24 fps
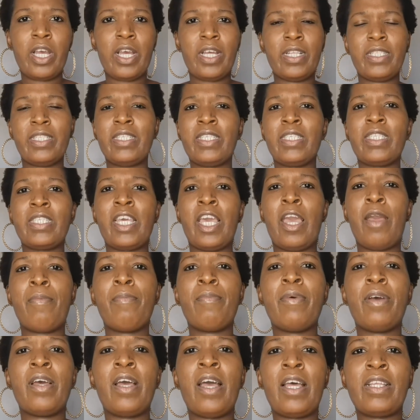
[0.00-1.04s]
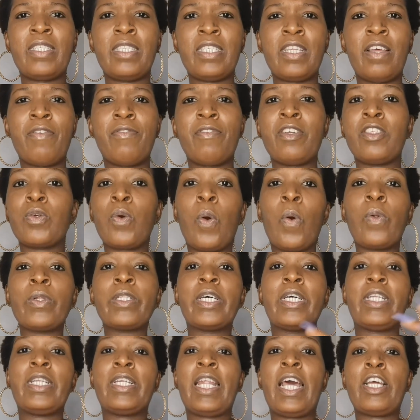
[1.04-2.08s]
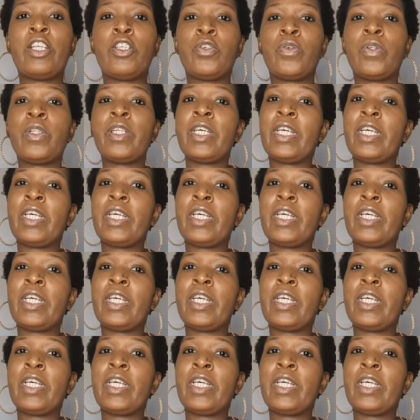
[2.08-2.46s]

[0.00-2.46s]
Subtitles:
Discam and stuff. It's called Natural.